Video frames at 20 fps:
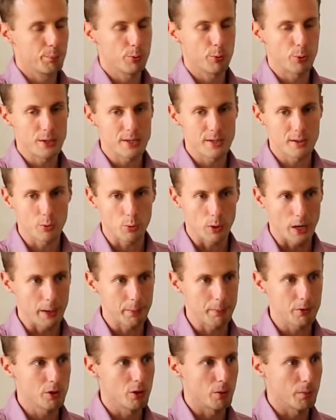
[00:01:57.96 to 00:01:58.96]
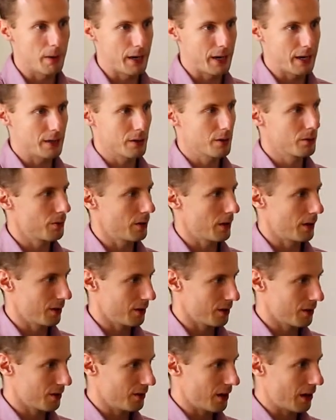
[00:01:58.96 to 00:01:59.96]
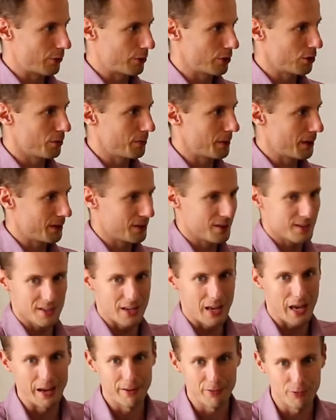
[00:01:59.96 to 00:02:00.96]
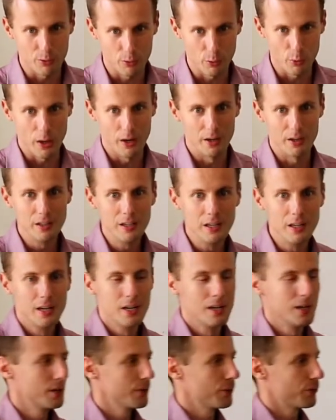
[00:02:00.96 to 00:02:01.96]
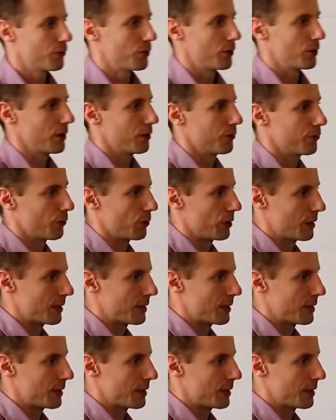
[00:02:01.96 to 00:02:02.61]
prescribed domain, like our domain is everywhere, for